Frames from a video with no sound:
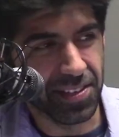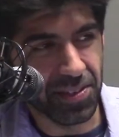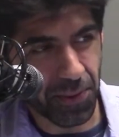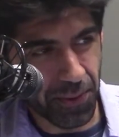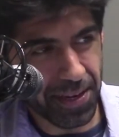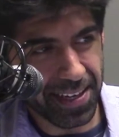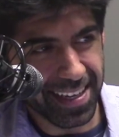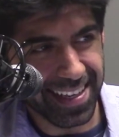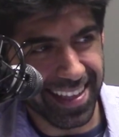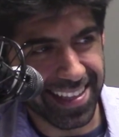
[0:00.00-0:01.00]
story,
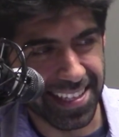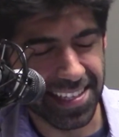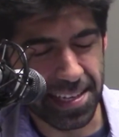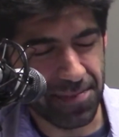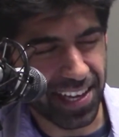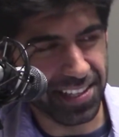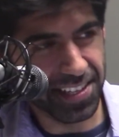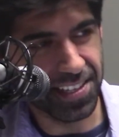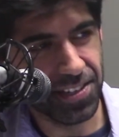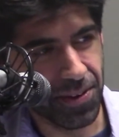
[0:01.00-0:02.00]
it doesn't seem like a
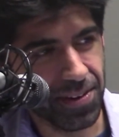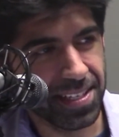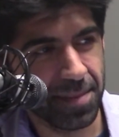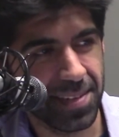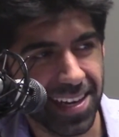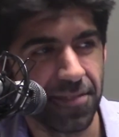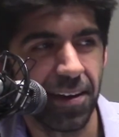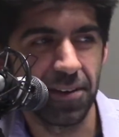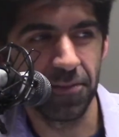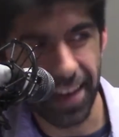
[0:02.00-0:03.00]
Disney story. It seems like a
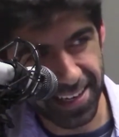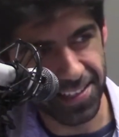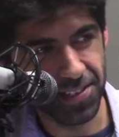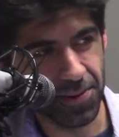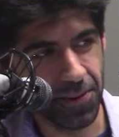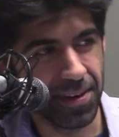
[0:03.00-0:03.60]
Final Fantasy story.